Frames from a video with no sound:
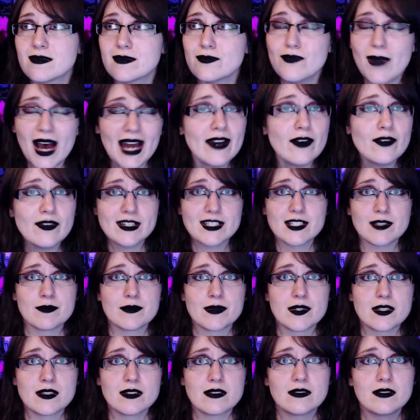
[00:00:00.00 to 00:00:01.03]

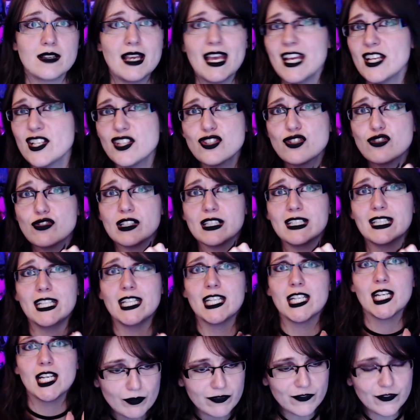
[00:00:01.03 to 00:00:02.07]
mannerisms,
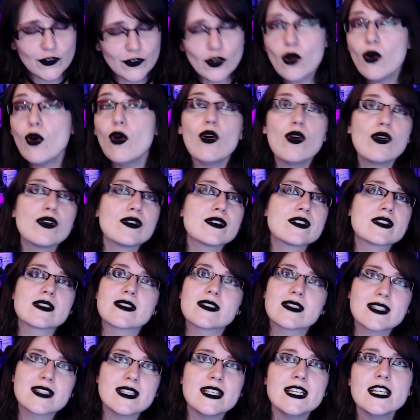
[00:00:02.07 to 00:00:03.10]
history, flaws,
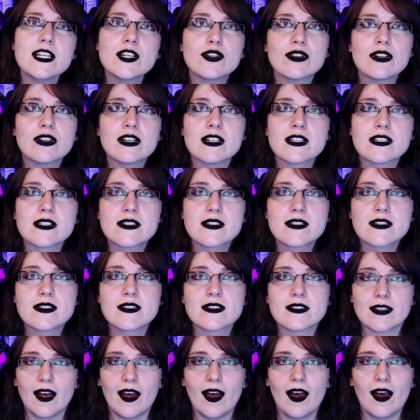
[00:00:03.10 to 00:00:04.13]

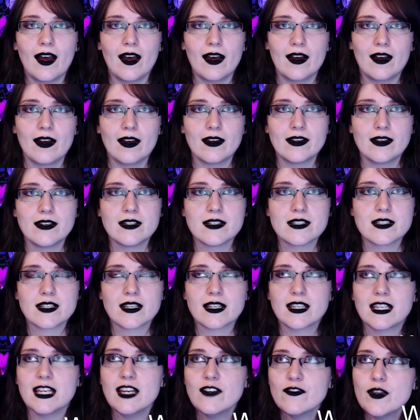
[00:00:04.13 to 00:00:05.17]
secrets, and
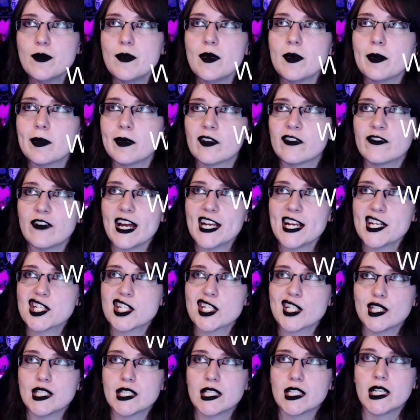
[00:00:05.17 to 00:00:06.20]
give them a
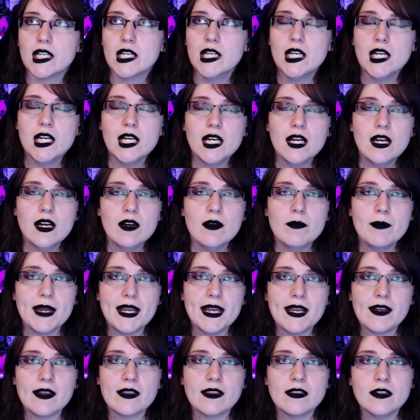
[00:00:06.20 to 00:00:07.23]
profession.
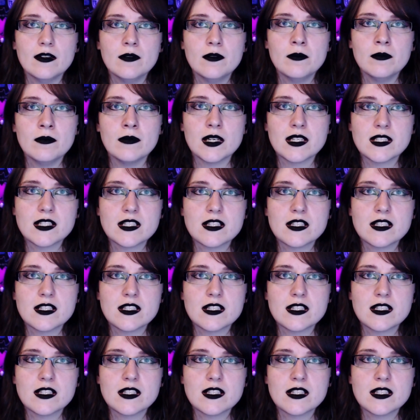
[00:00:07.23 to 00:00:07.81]
Make them